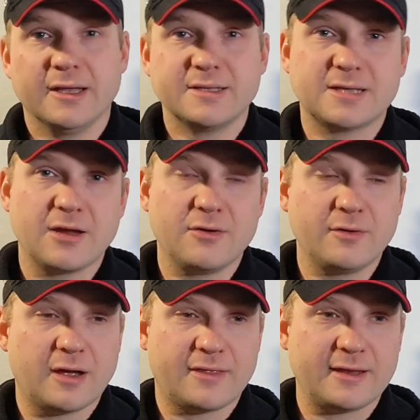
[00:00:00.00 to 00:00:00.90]

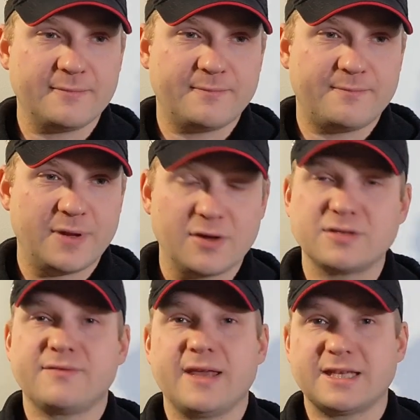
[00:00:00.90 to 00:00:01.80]
So I think
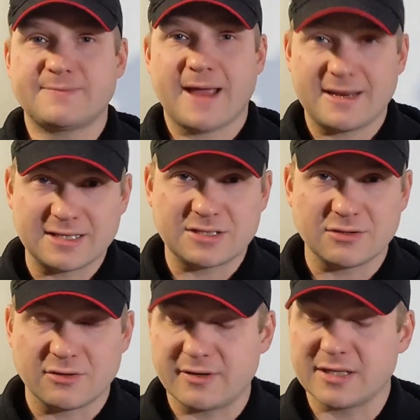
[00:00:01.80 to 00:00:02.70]
because of the expanded
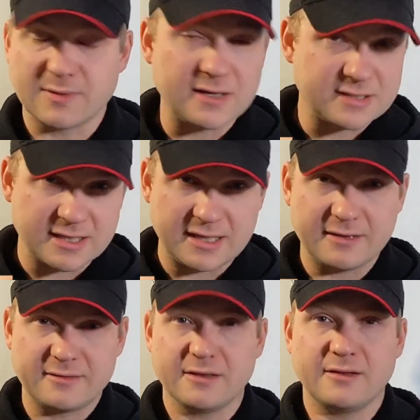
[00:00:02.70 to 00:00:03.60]
story, as well as the